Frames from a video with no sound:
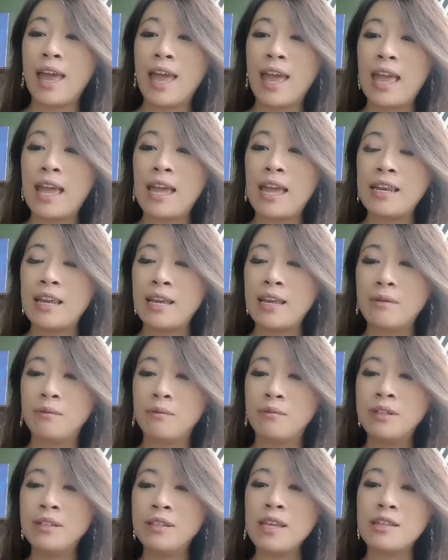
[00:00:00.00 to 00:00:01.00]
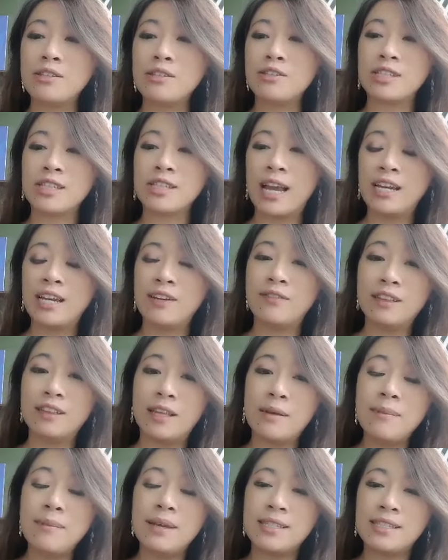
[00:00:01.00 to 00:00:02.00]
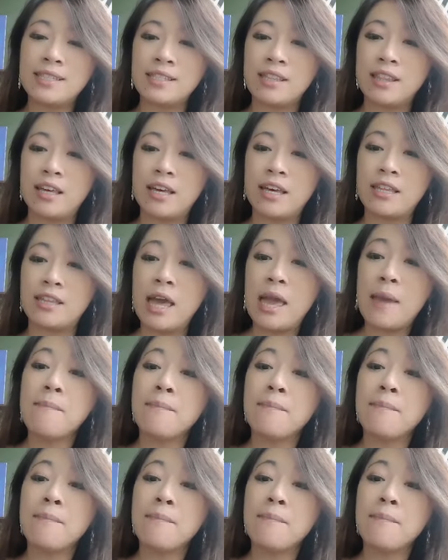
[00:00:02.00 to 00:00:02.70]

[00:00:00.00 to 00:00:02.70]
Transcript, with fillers: and it really just kind of limits the the